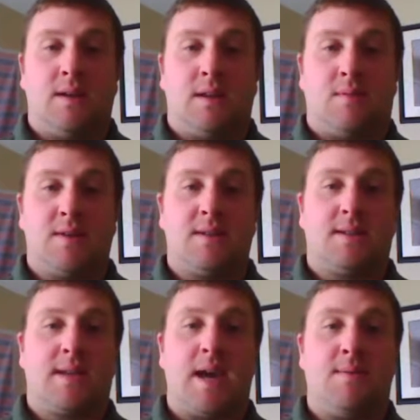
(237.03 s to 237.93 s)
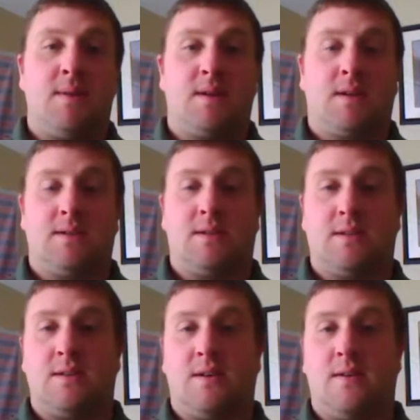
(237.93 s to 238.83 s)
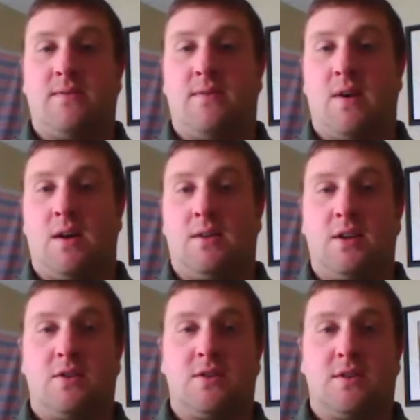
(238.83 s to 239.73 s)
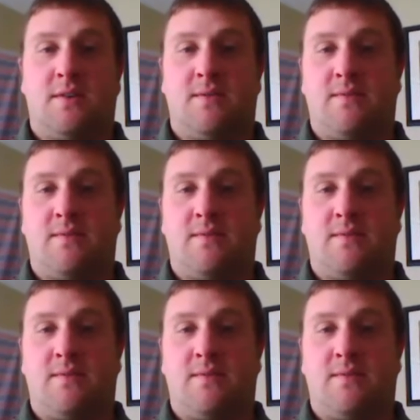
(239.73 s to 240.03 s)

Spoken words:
The President's Cabinet consists of leaders of